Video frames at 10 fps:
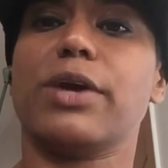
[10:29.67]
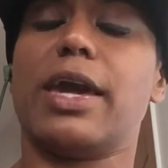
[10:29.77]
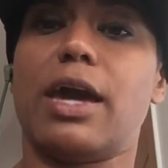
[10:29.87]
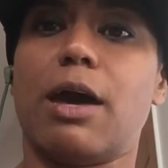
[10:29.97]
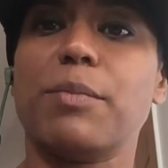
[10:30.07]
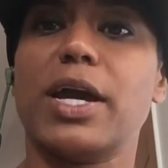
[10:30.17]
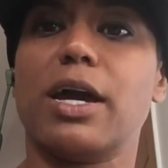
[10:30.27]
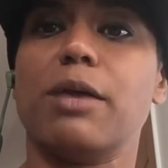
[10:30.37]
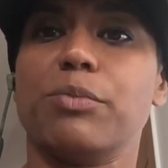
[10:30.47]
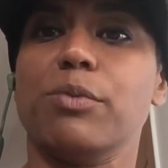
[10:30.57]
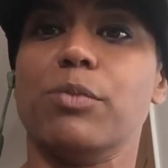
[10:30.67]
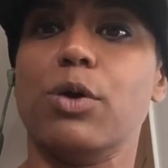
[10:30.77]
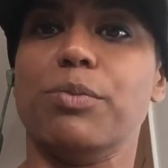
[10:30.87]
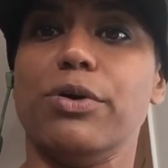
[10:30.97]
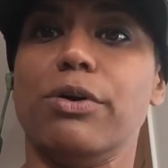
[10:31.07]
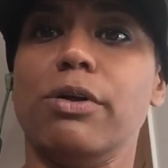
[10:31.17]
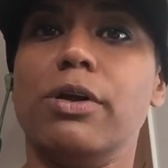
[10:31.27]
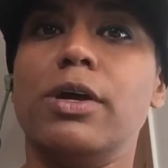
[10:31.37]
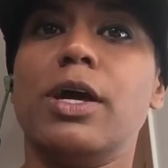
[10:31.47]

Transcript: okay, am I hypermobile?